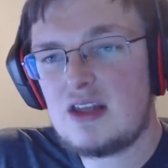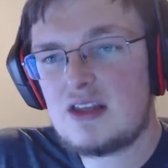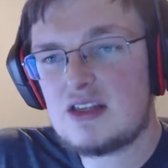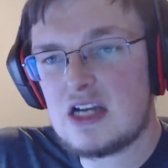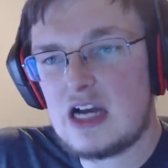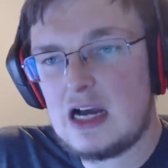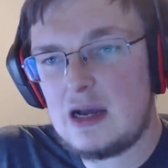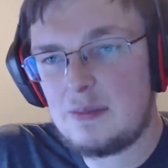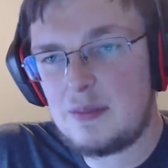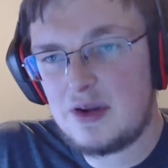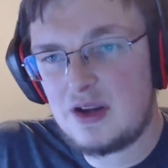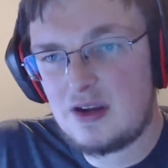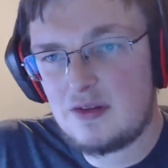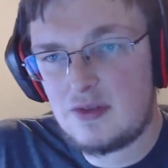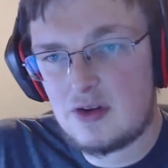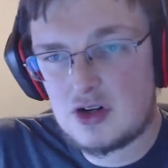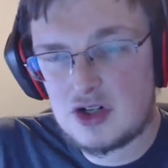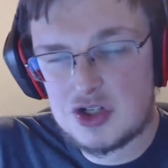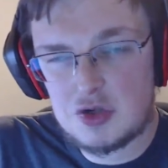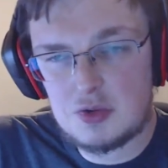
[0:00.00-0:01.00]
topic of
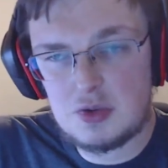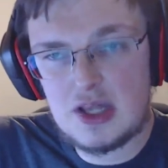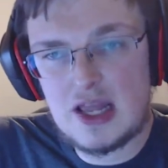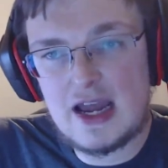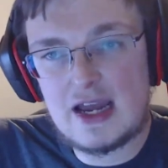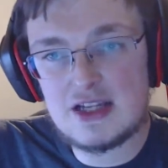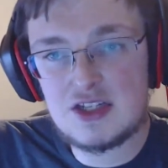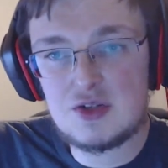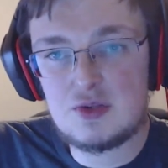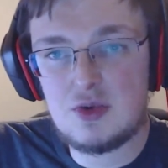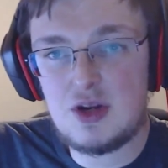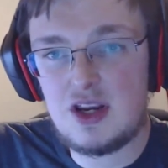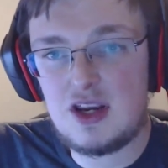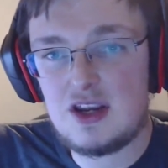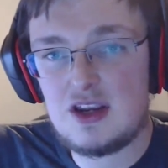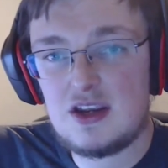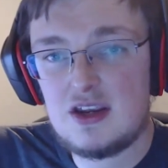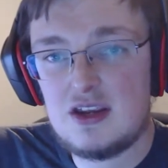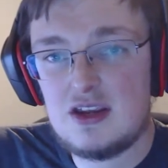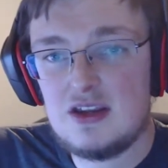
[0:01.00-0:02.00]
our show last
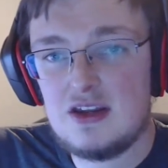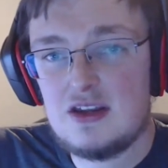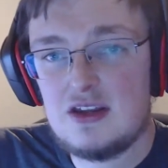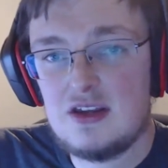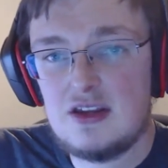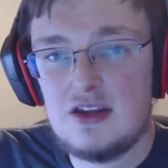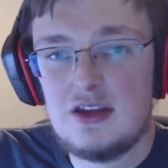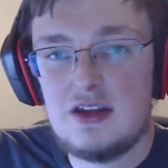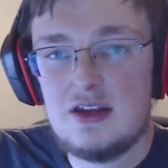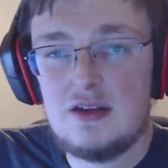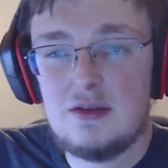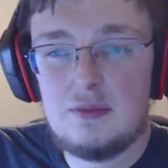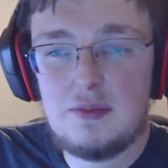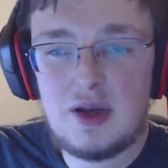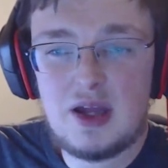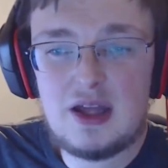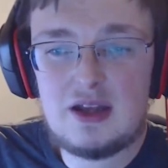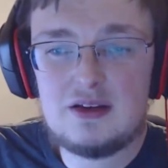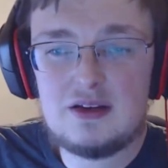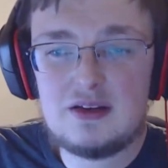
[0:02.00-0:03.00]
week,
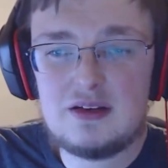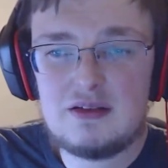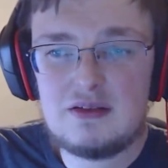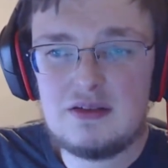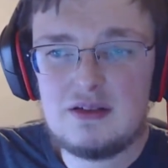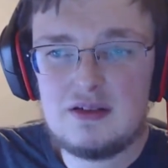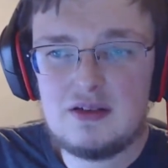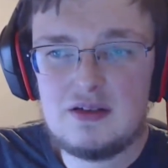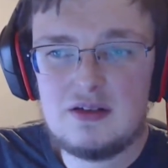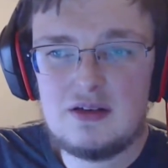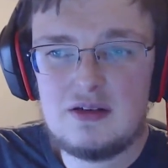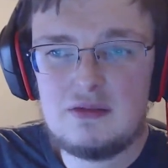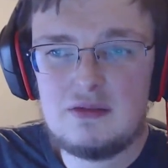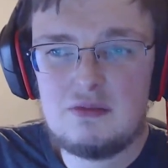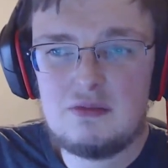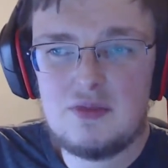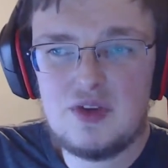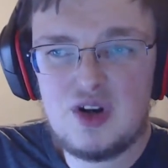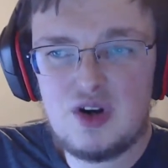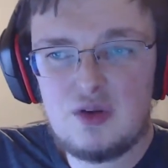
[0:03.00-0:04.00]
but,
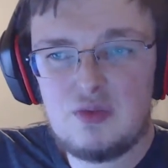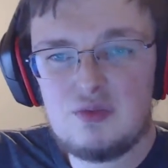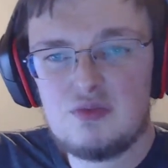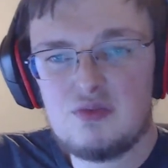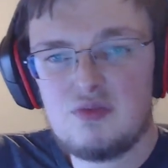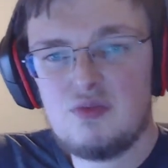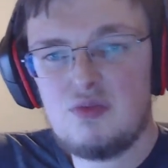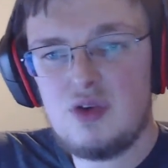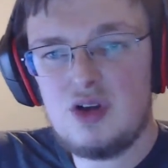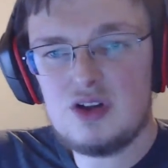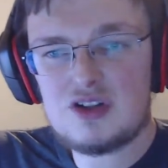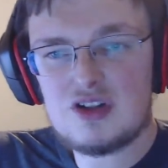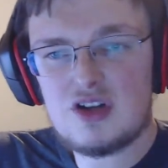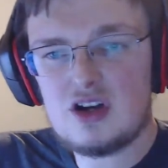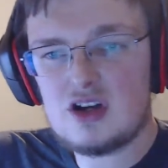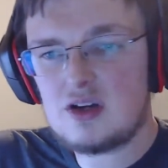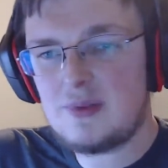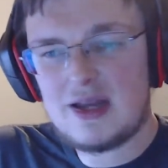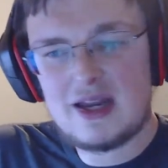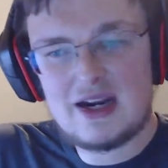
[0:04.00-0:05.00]
you know, we'll
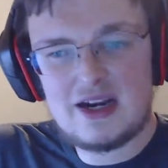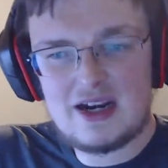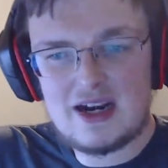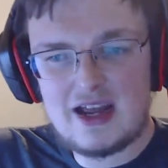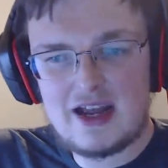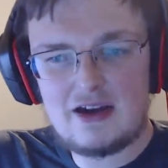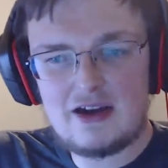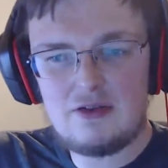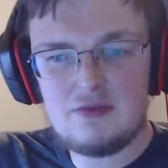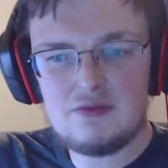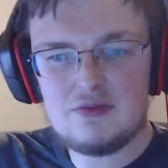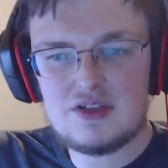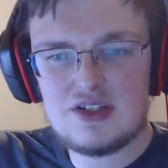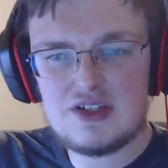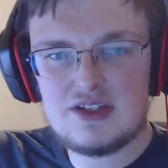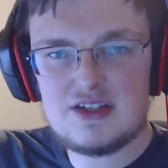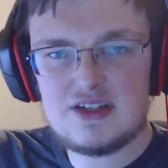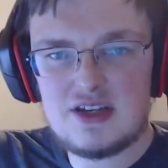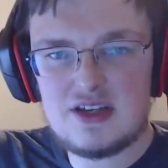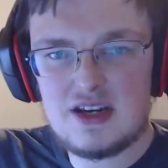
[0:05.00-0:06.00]
talk about it now
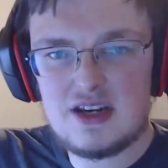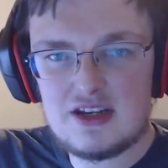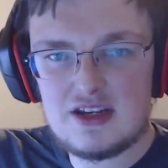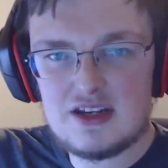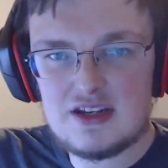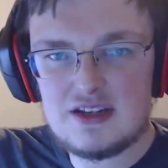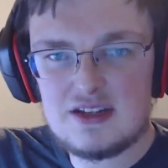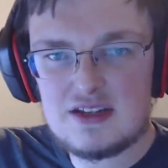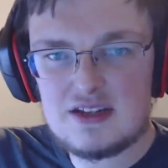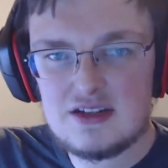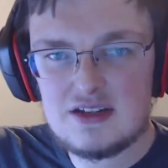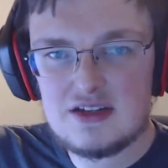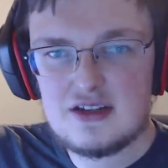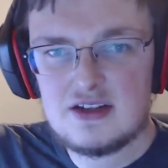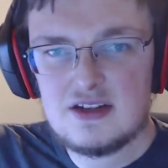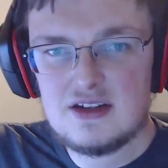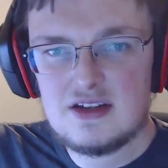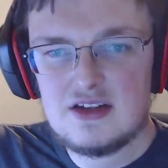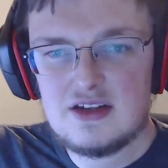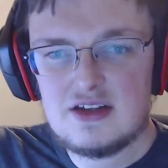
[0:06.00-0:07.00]
since it is
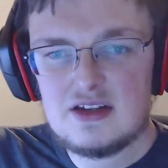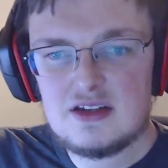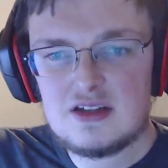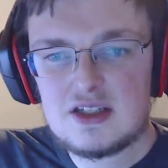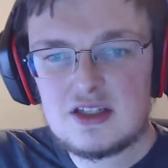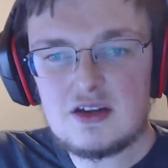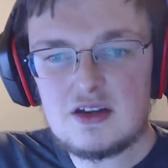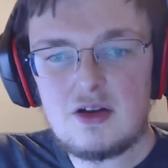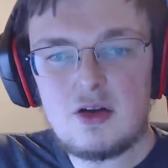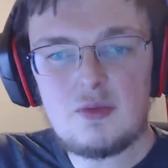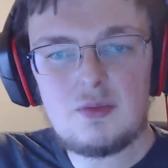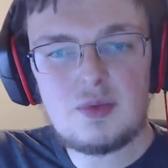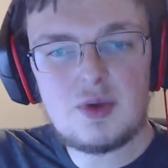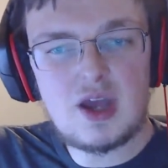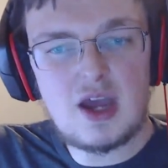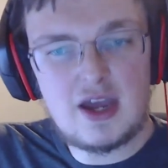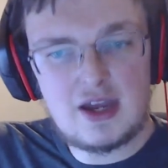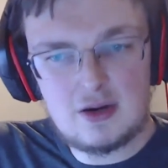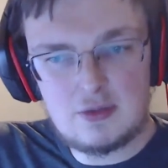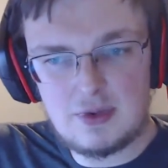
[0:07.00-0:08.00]
still
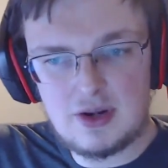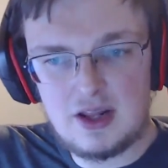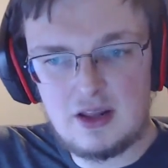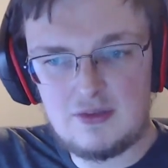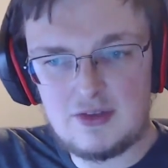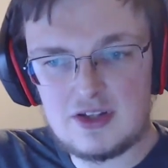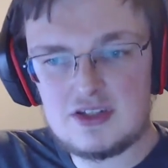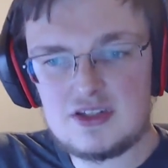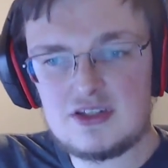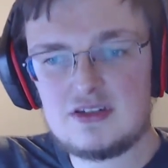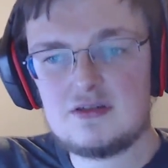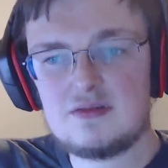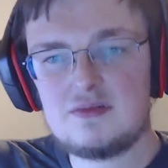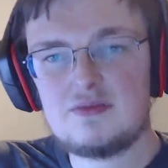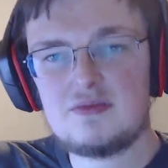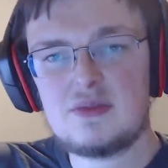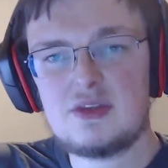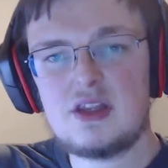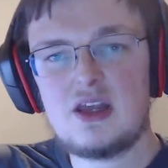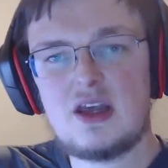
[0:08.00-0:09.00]
kind of relevant.
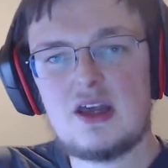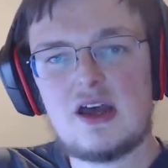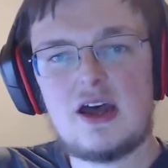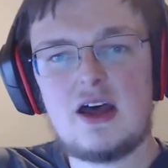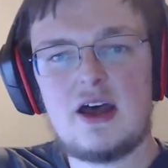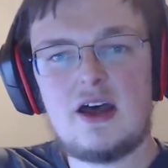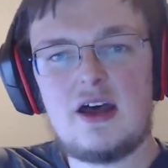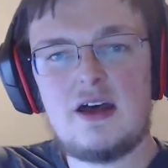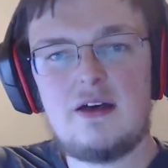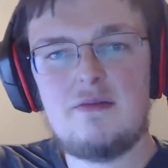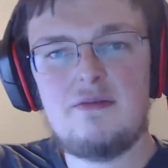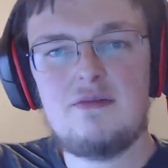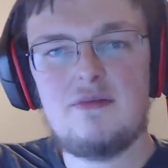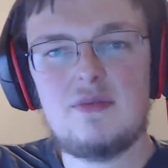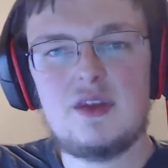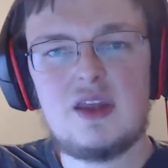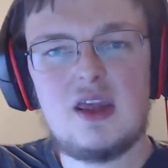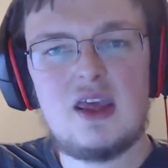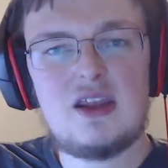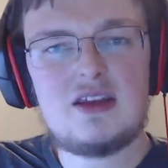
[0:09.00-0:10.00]
Uh,
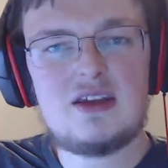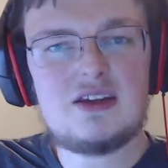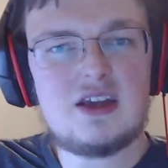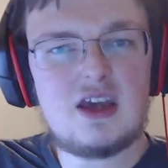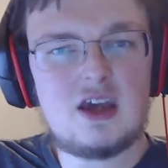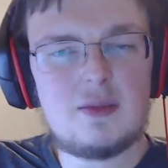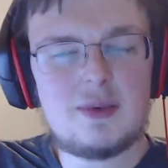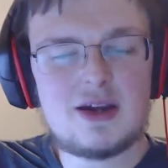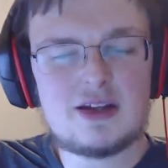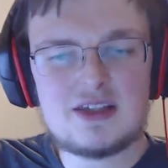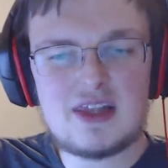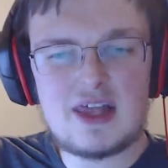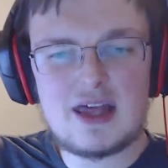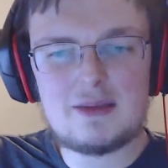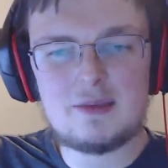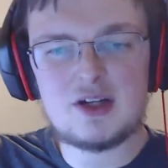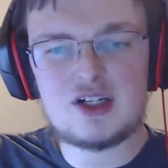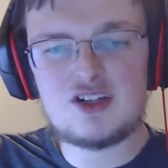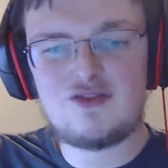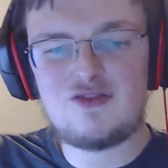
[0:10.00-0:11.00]
it didn't come out to that
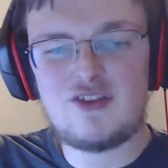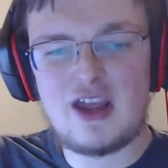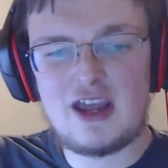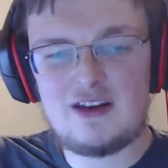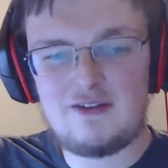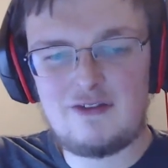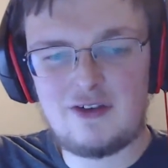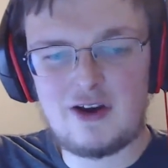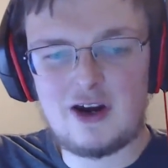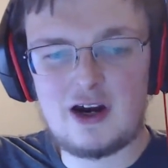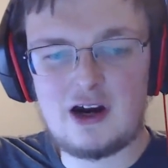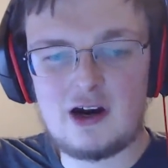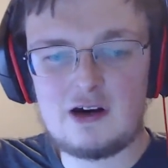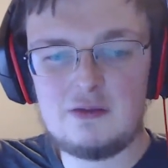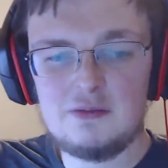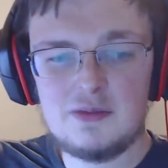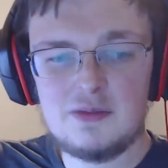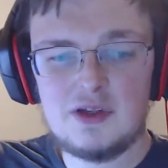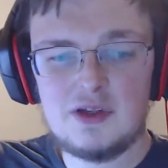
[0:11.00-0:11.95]
much fanfare.